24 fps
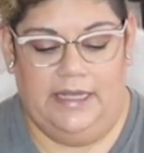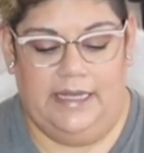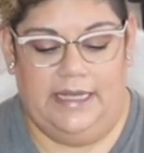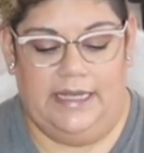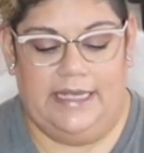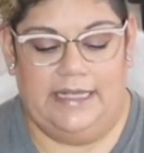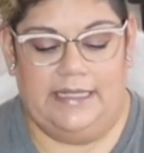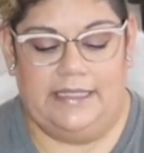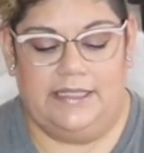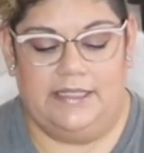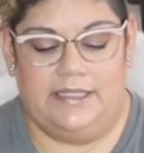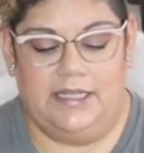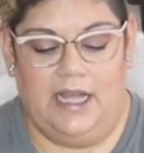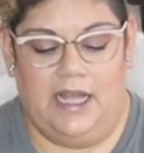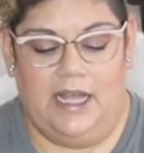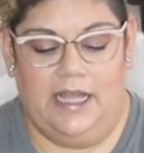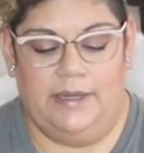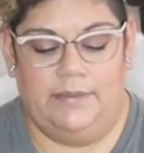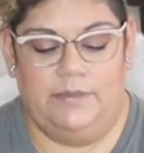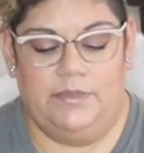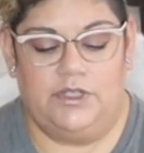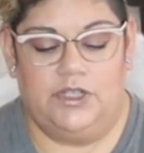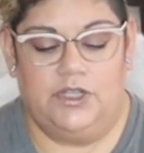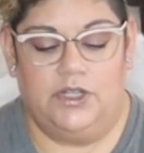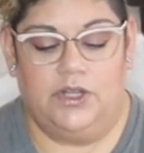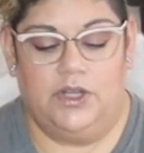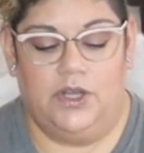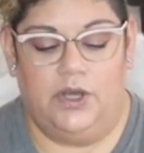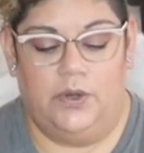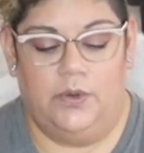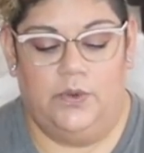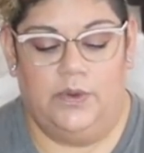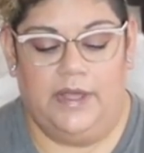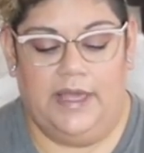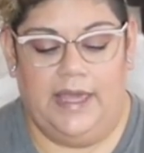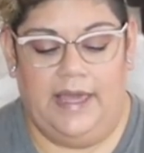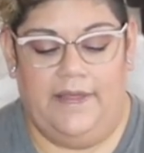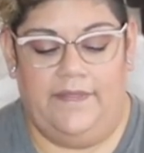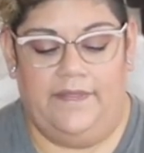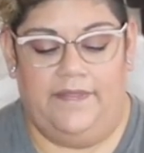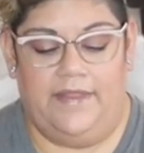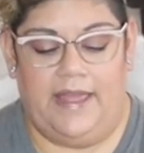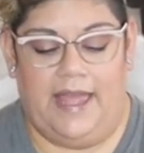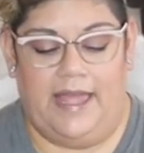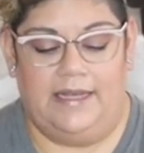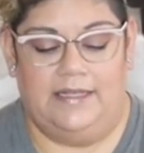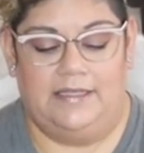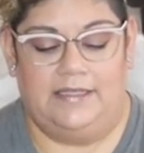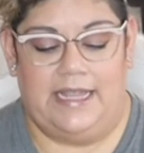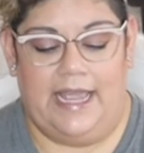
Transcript: It's time to go get that